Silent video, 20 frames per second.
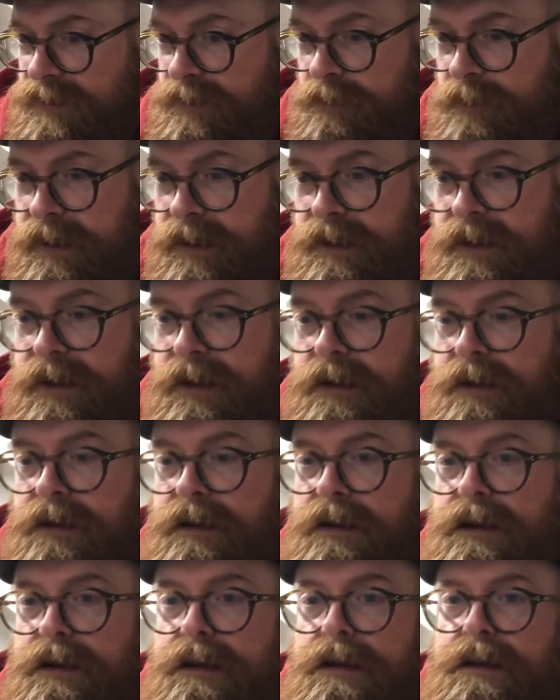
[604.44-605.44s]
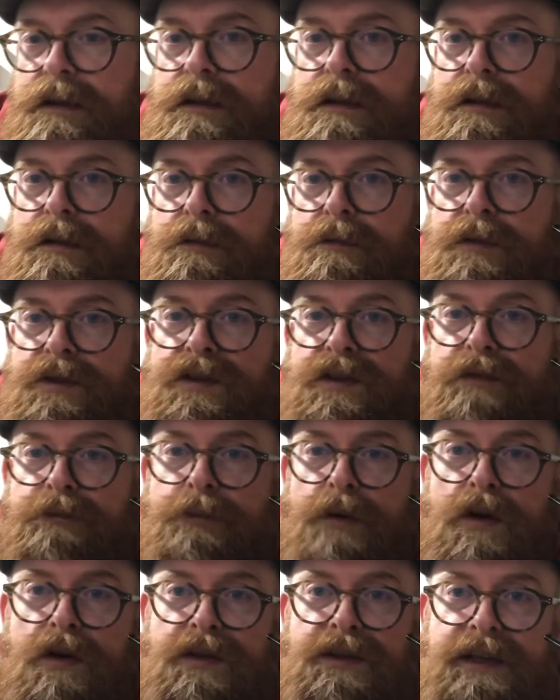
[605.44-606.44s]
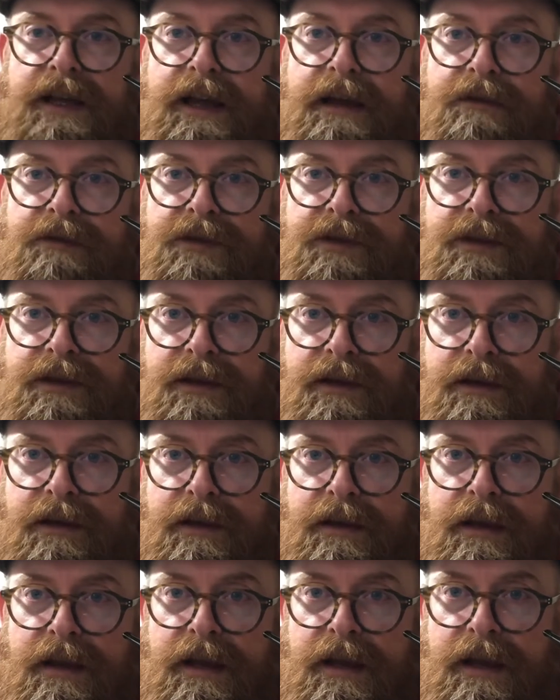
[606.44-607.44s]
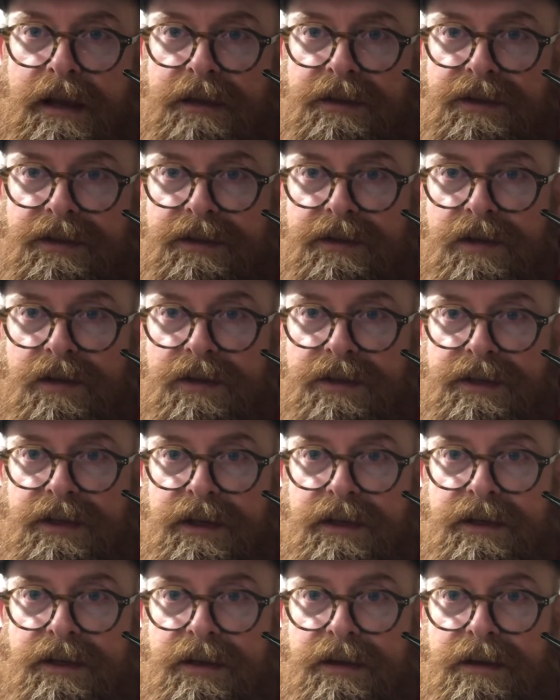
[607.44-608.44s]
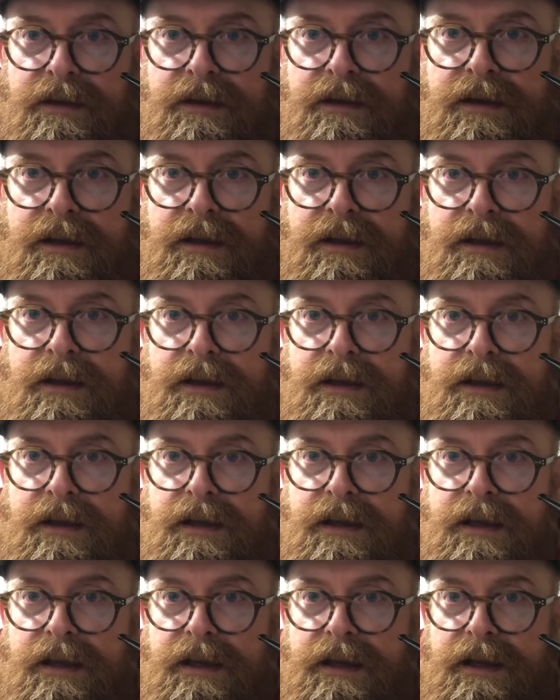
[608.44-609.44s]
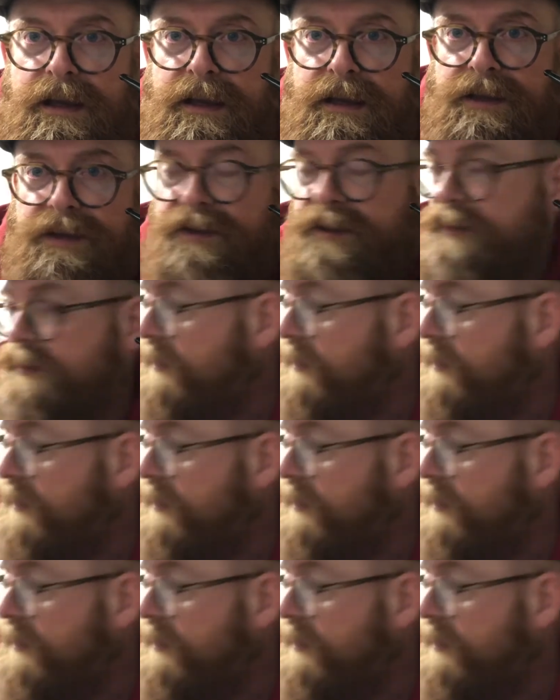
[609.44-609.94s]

week, which I've marked out and started, is